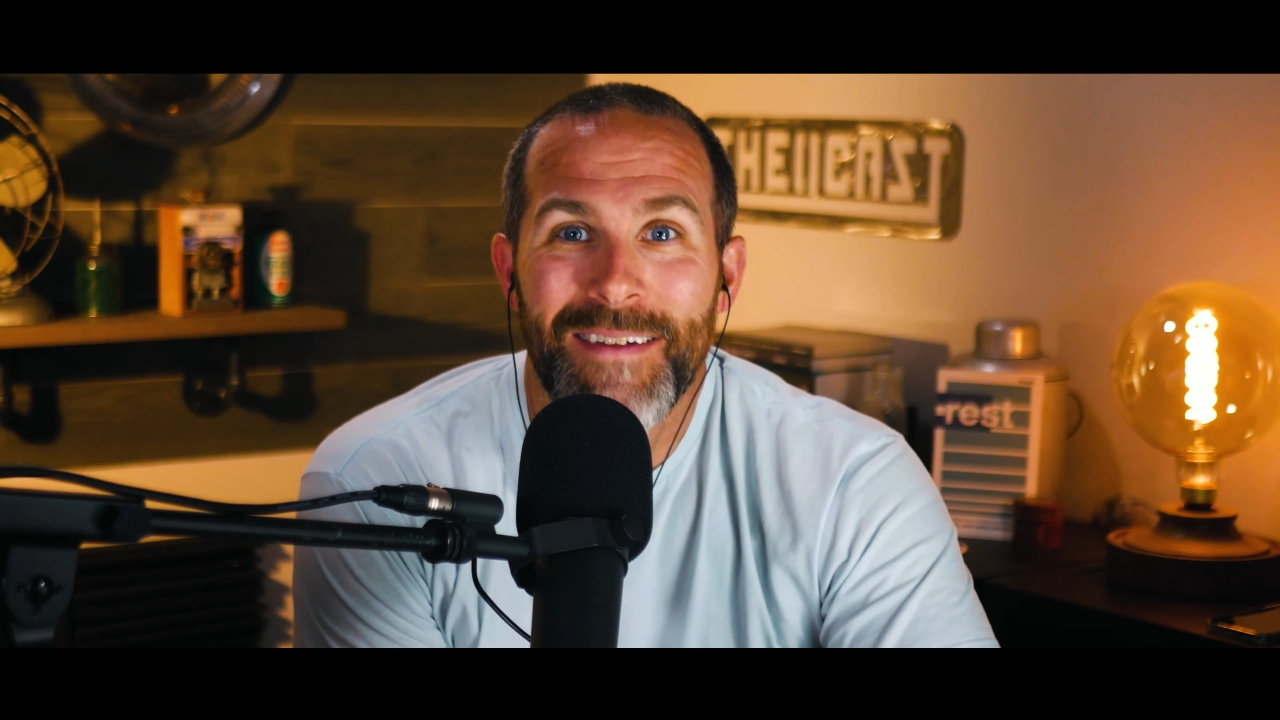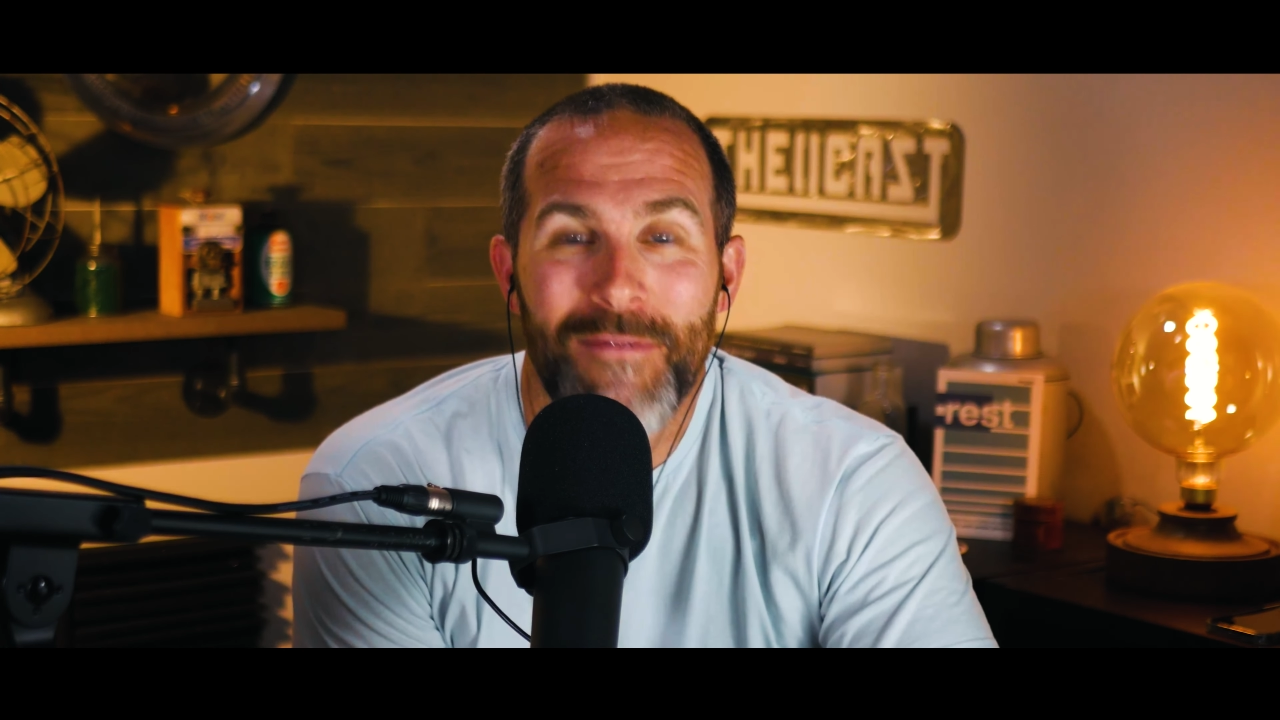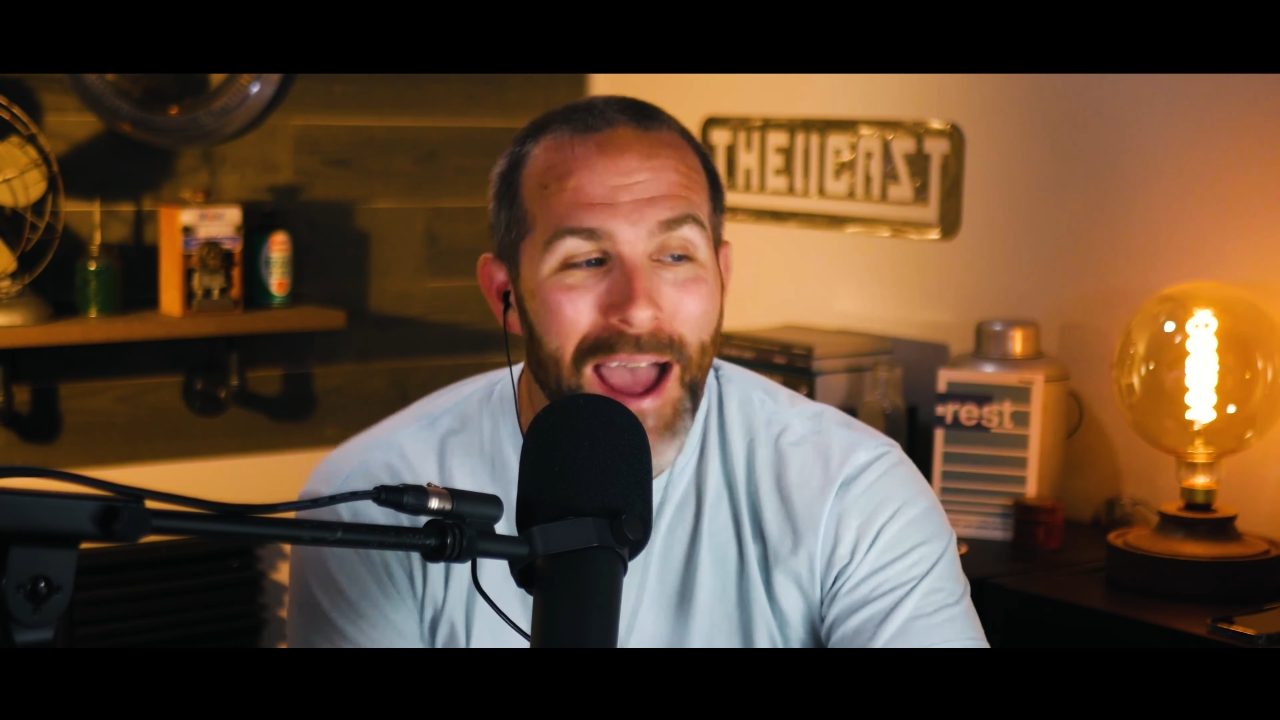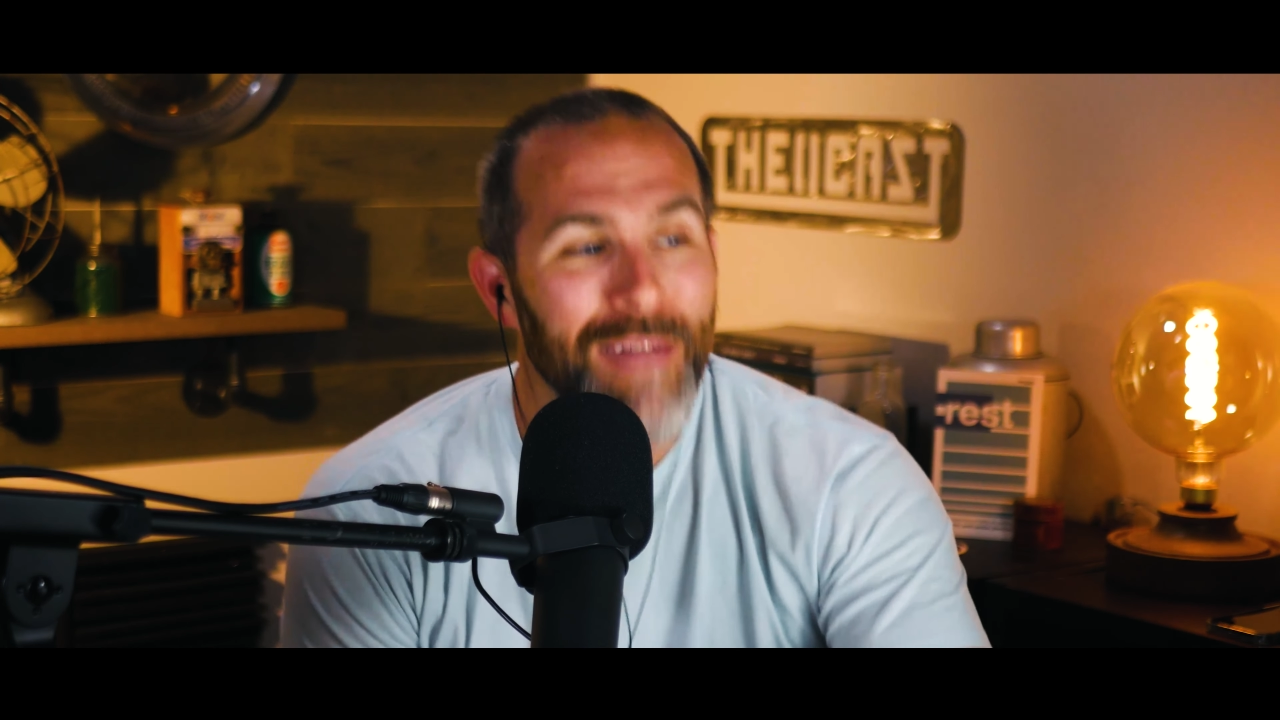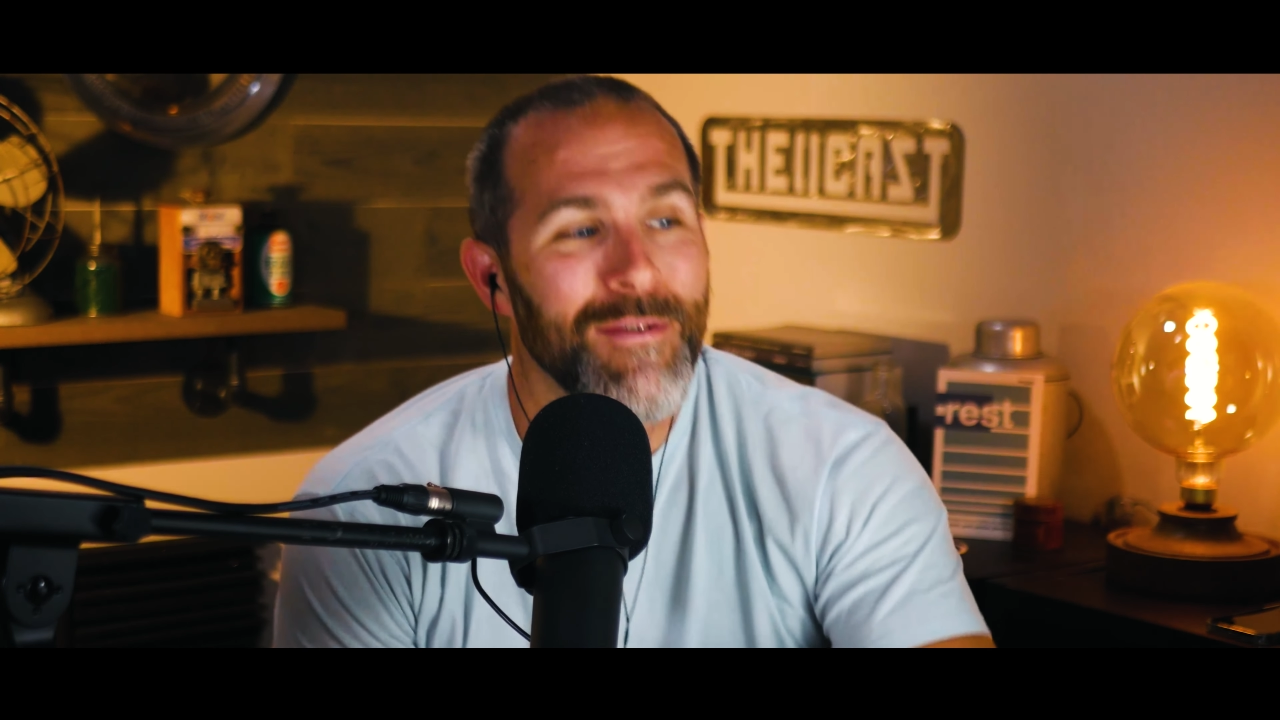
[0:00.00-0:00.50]

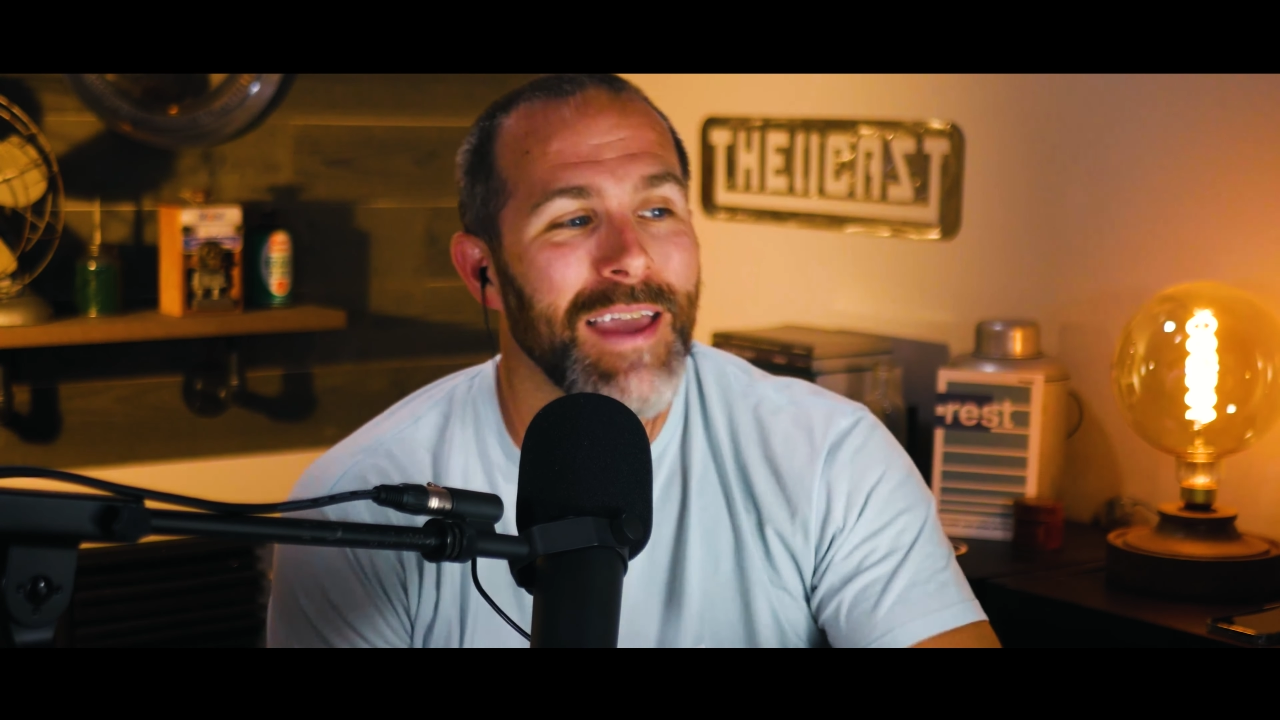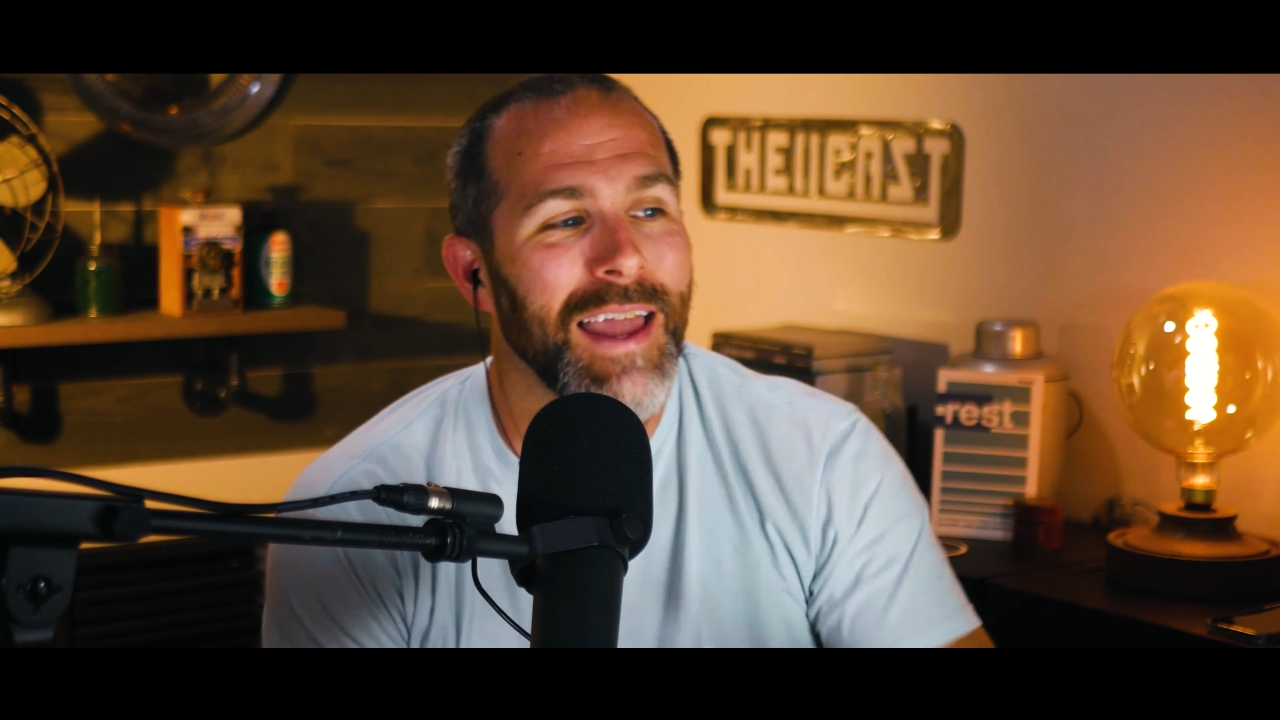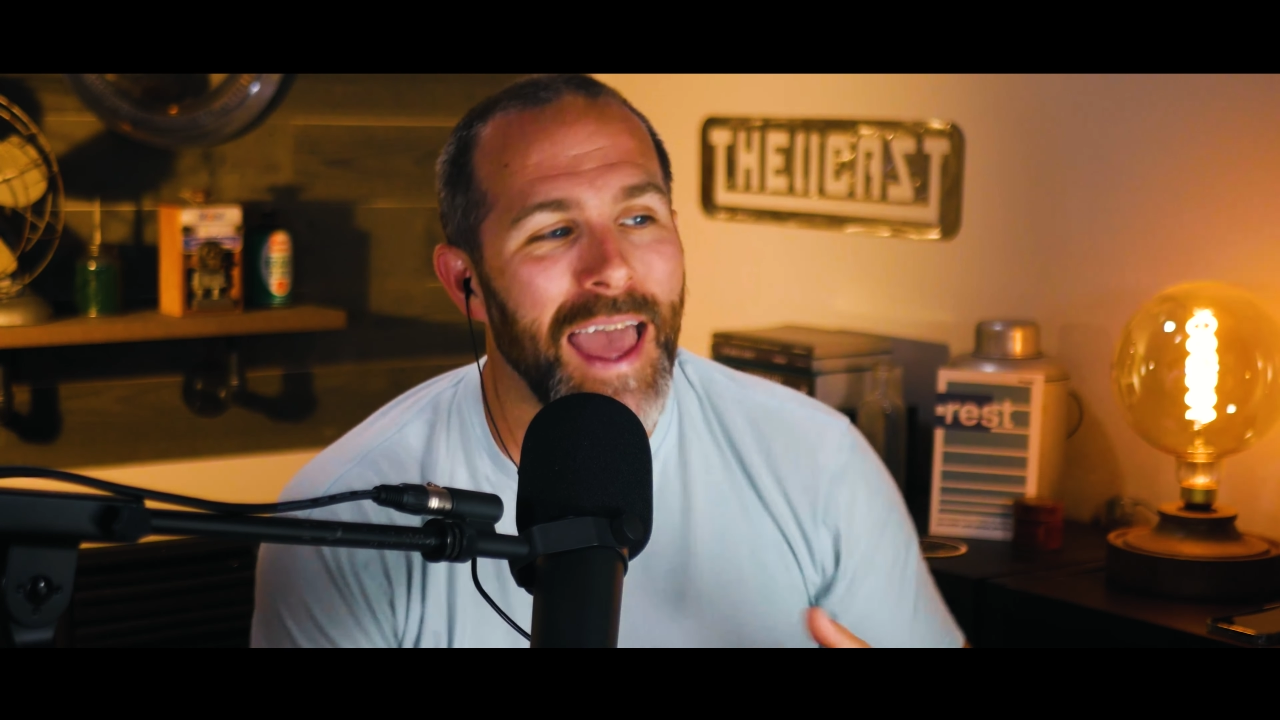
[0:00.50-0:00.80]
rather than